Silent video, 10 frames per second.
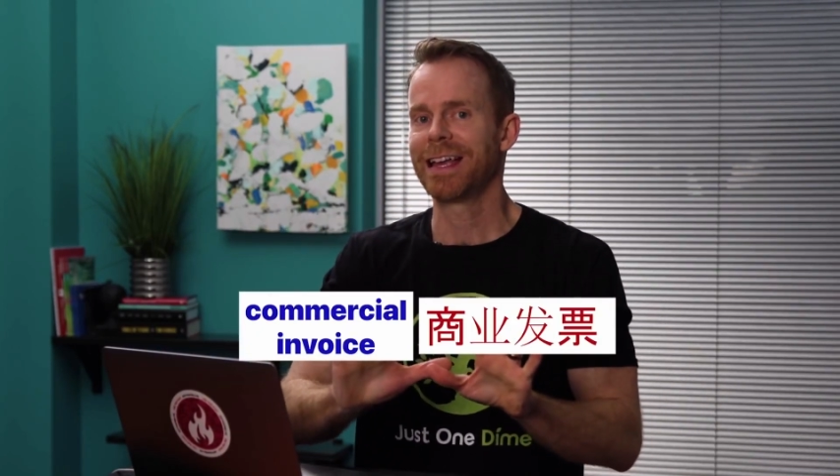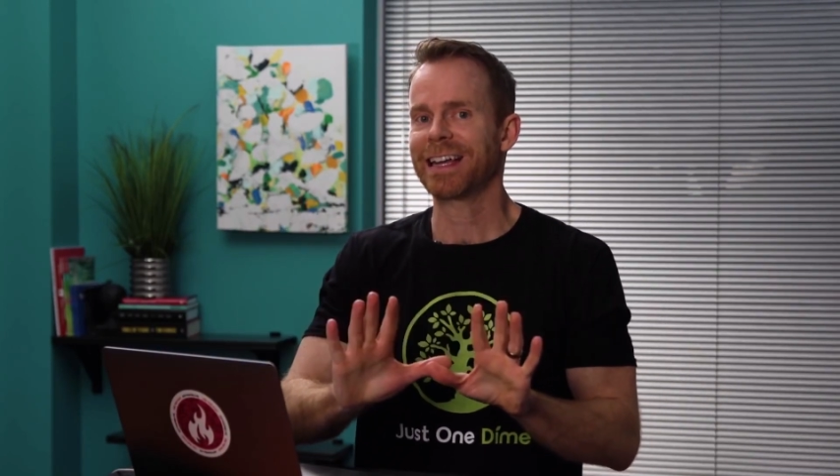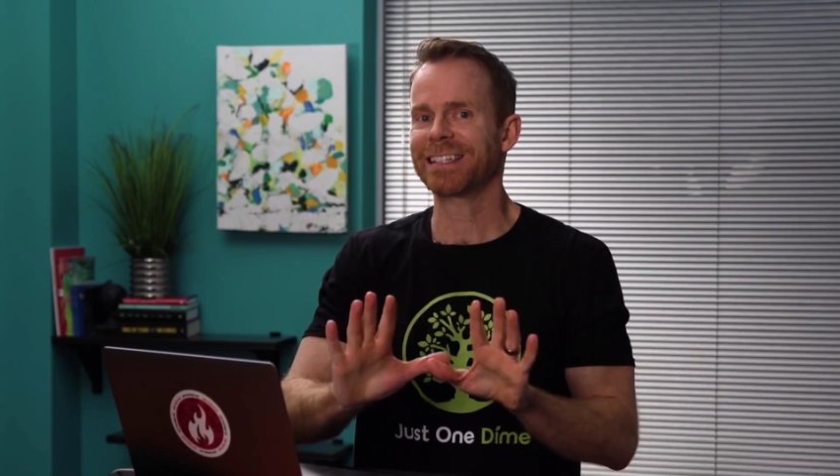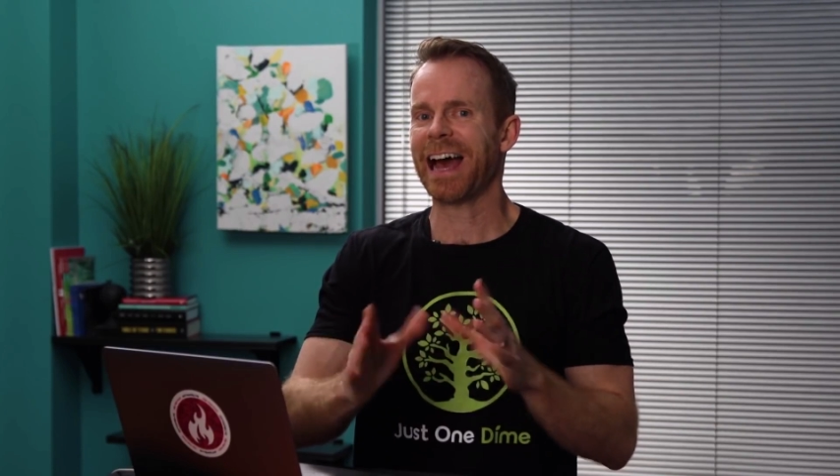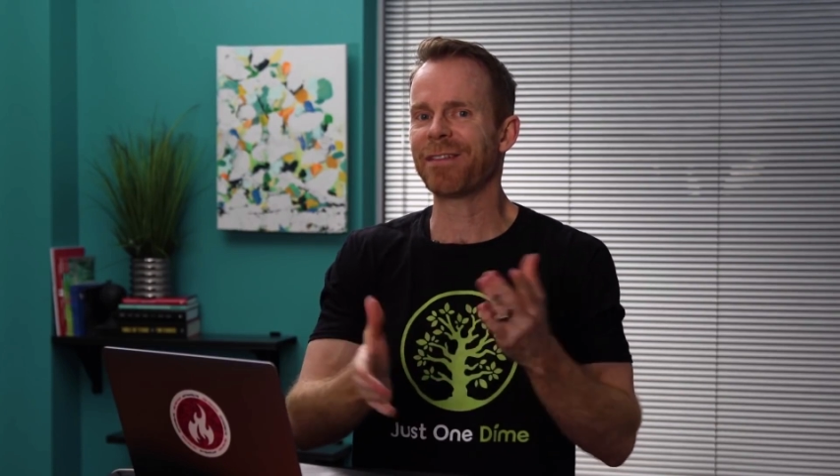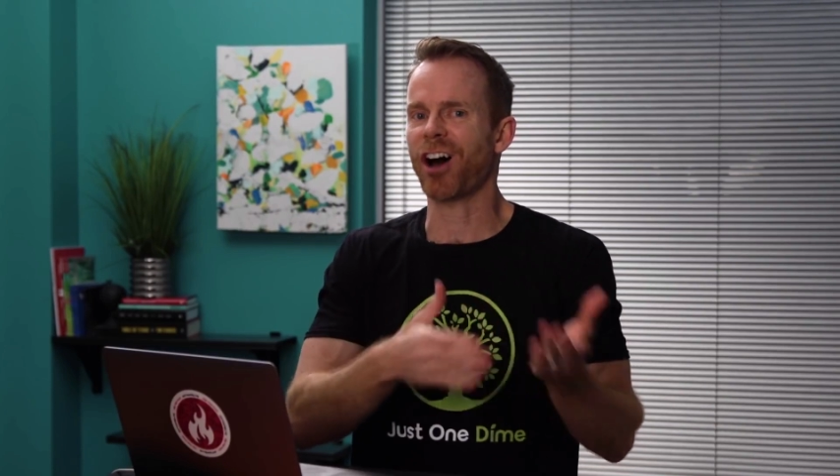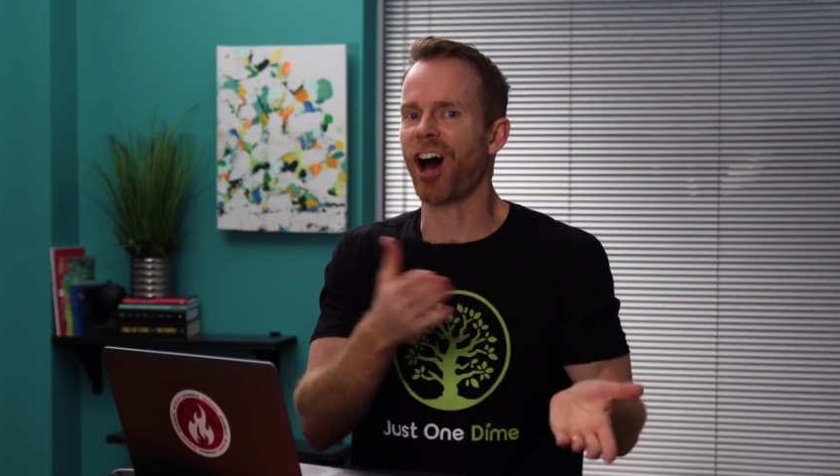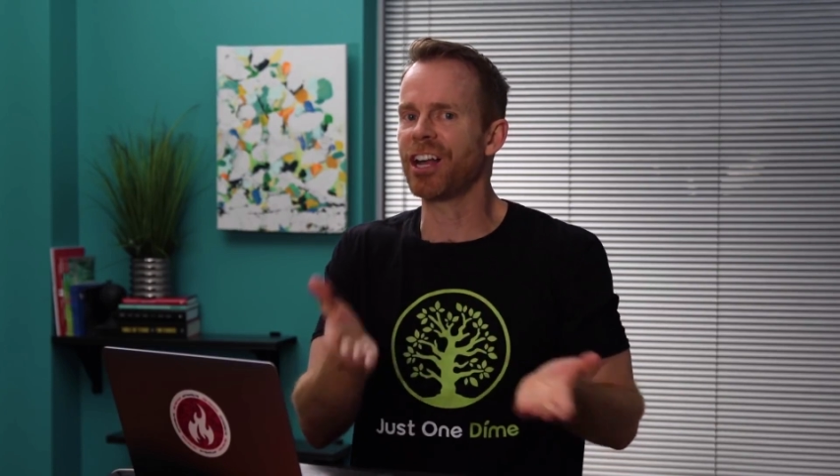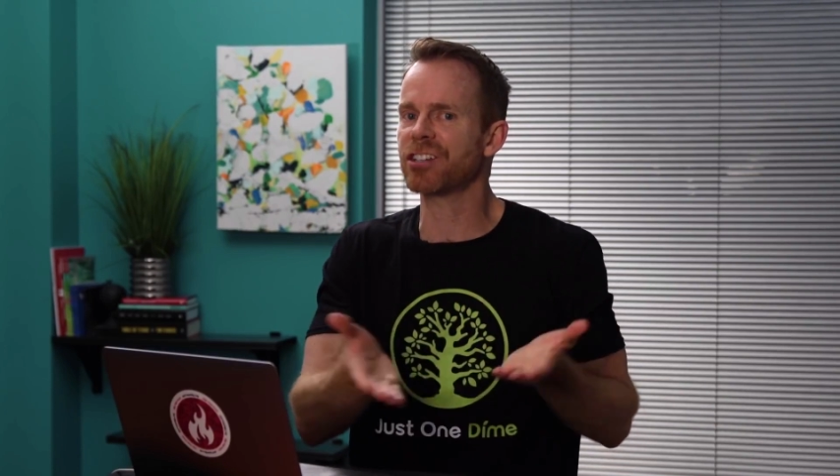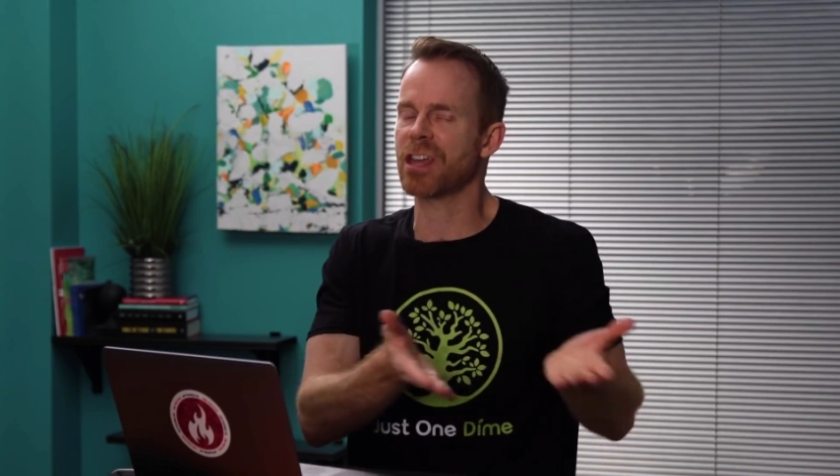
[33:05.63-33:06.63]
Because I have a
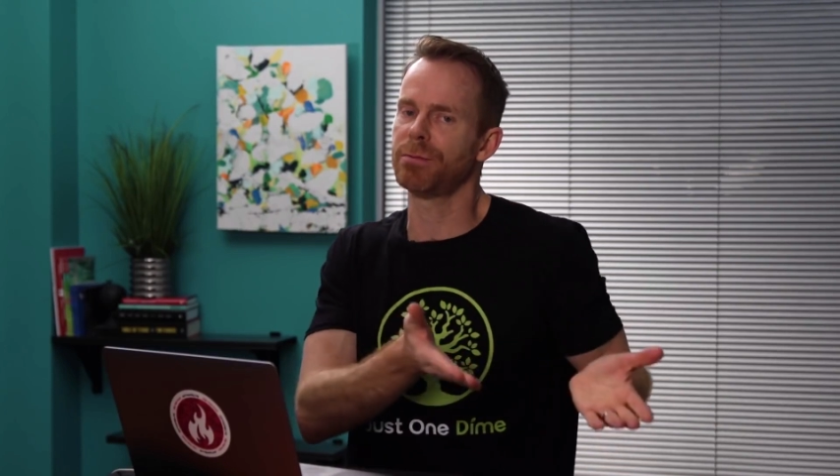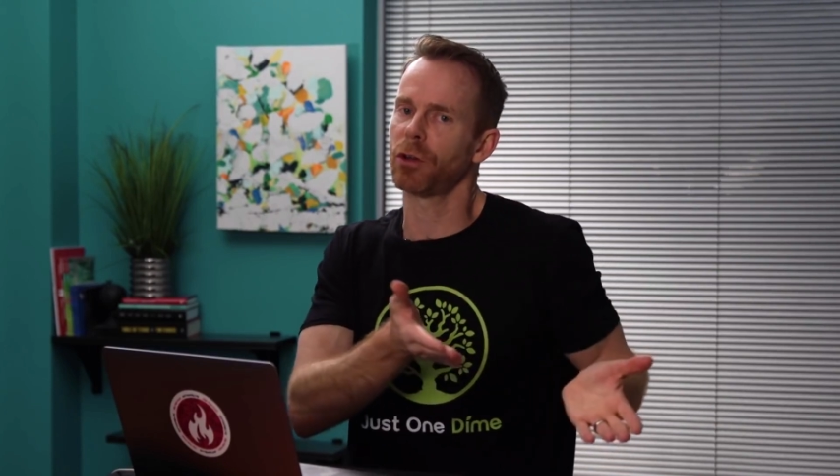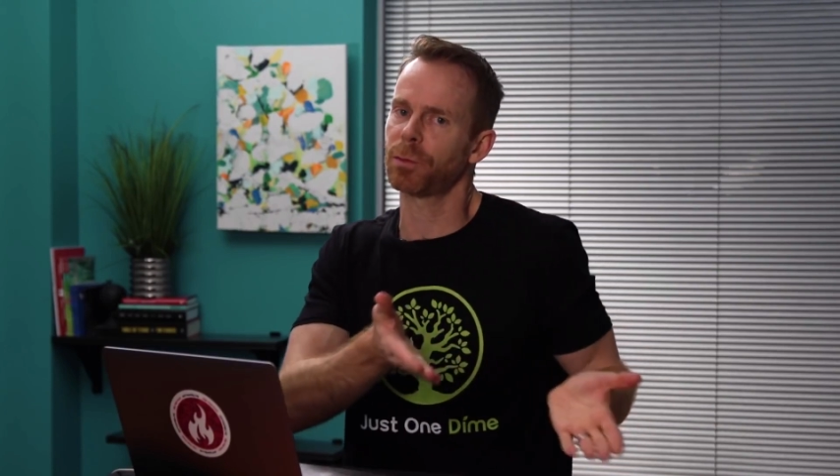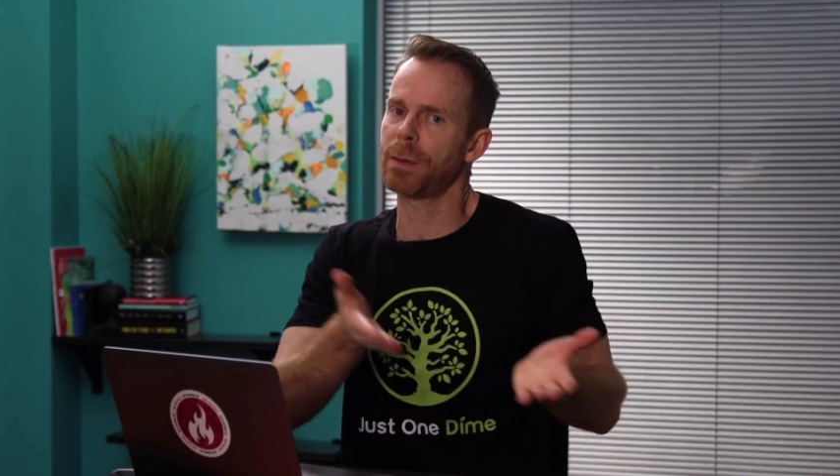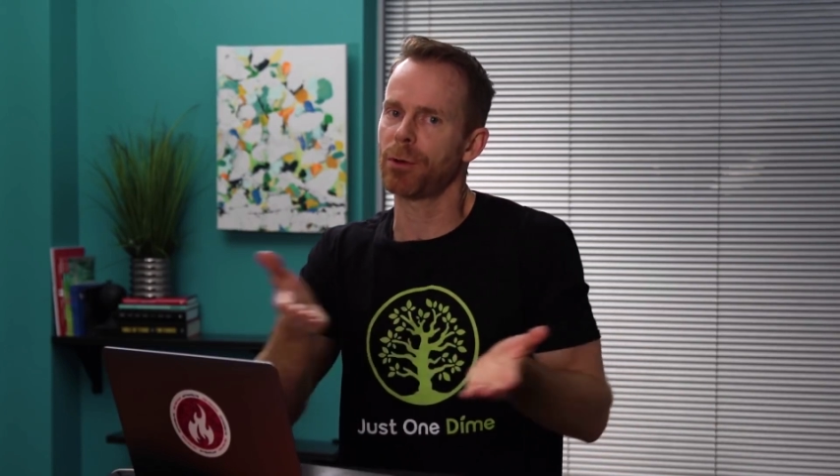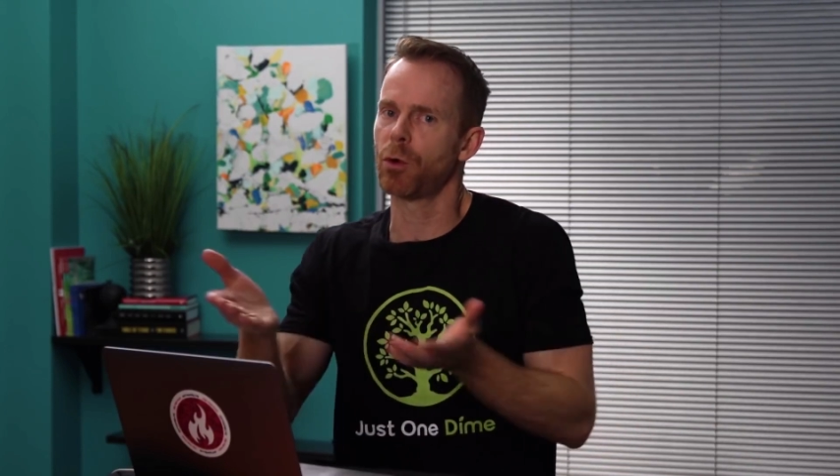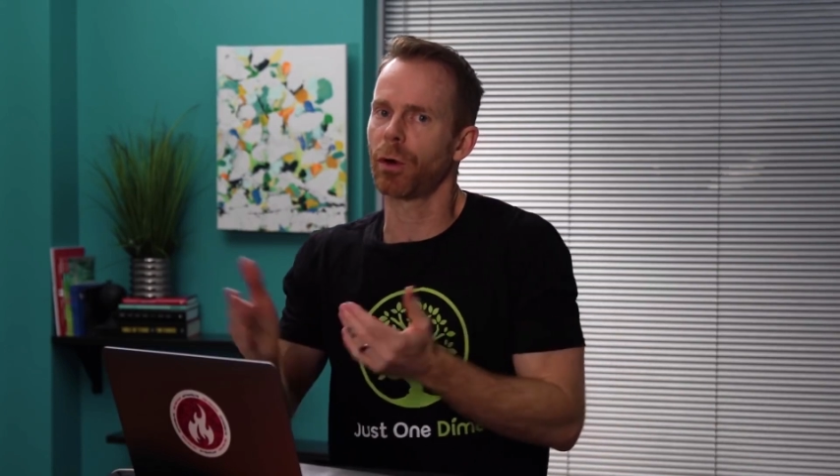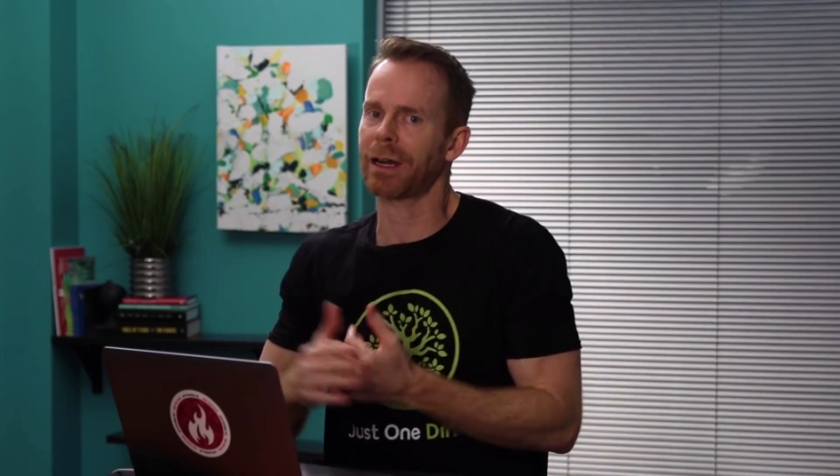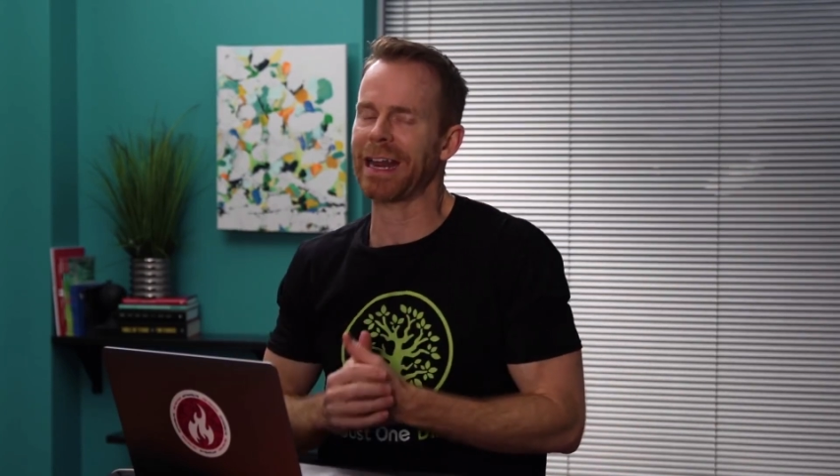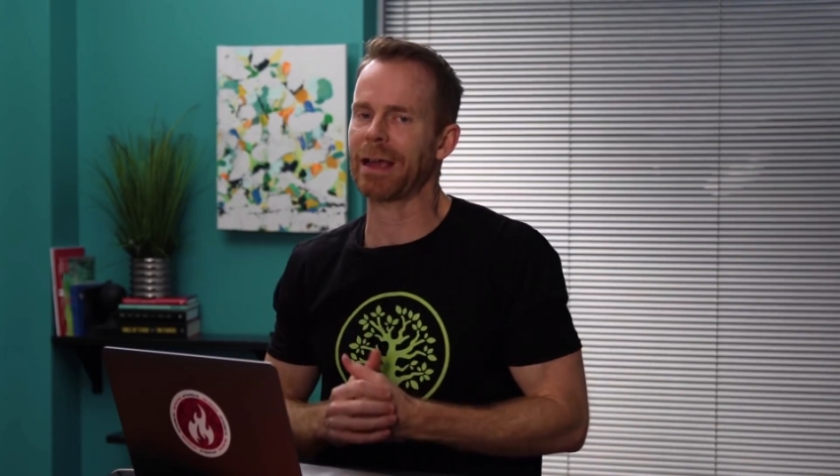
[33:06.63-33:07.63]
hunch that most people who
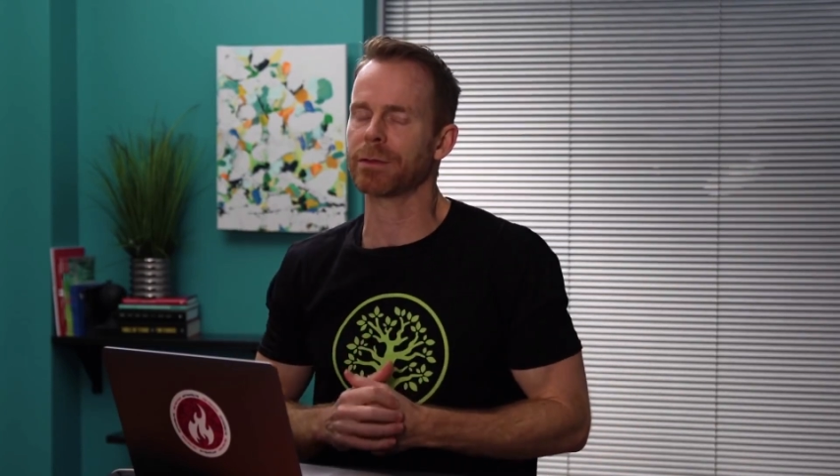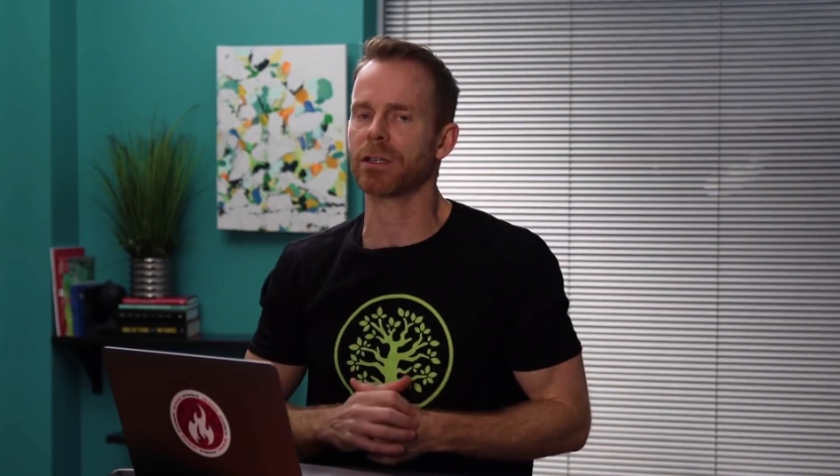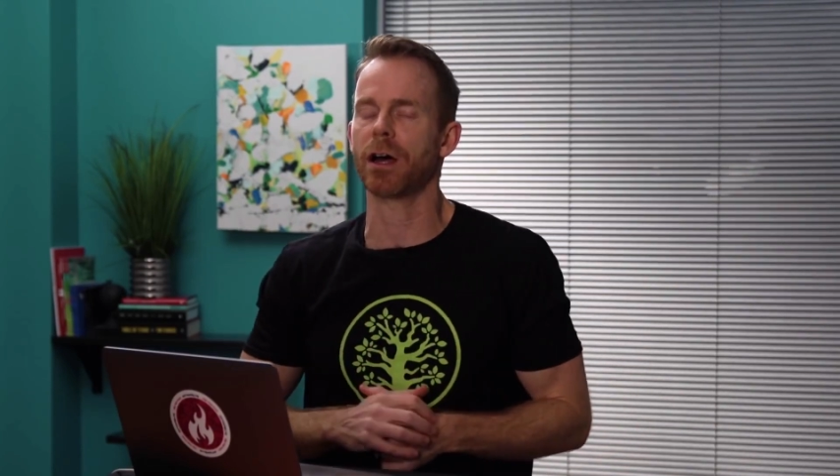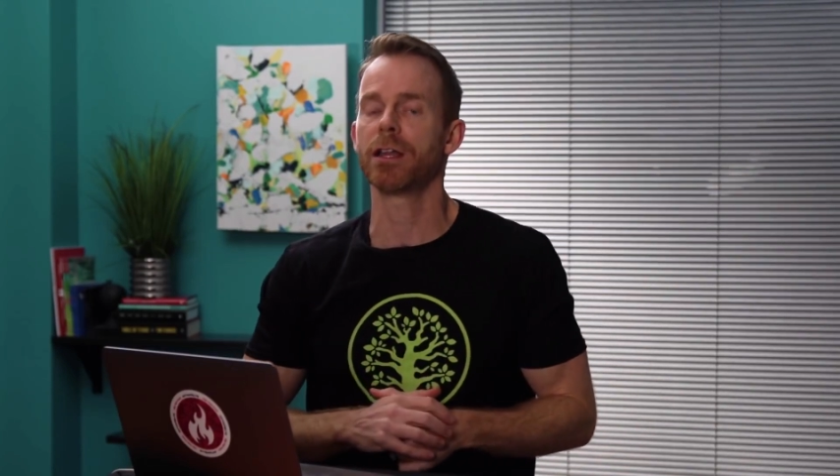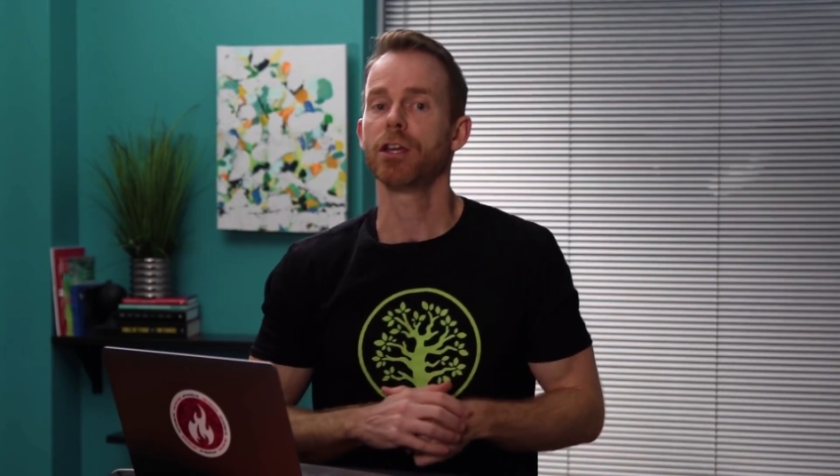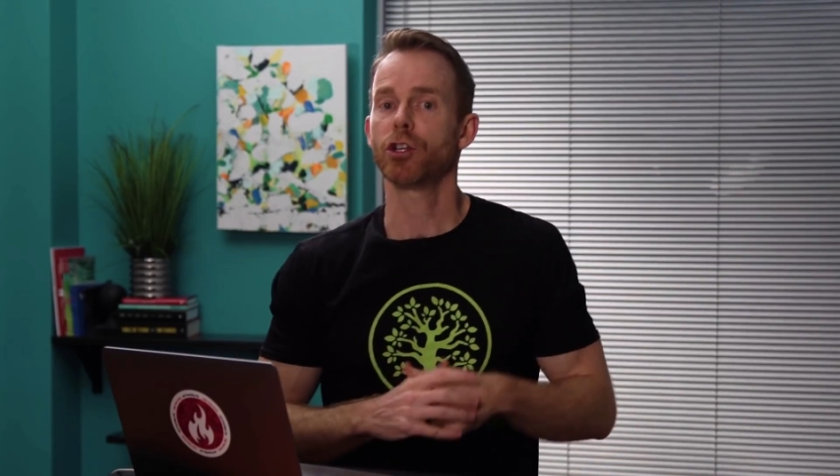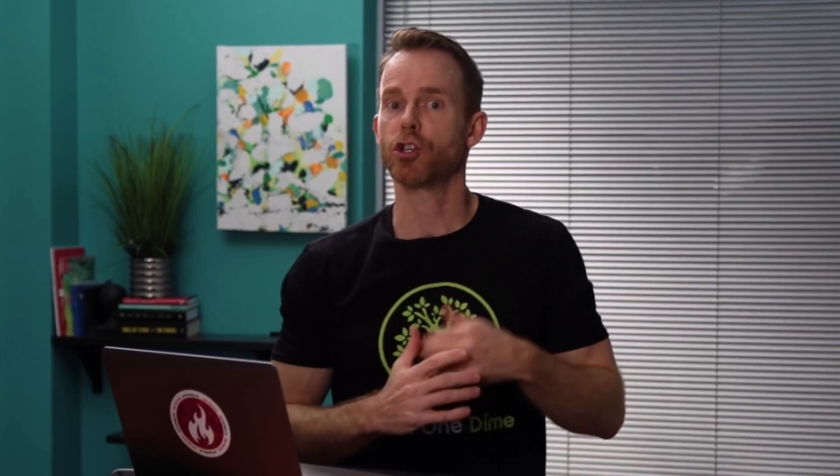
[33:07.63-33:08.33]
work at Amazon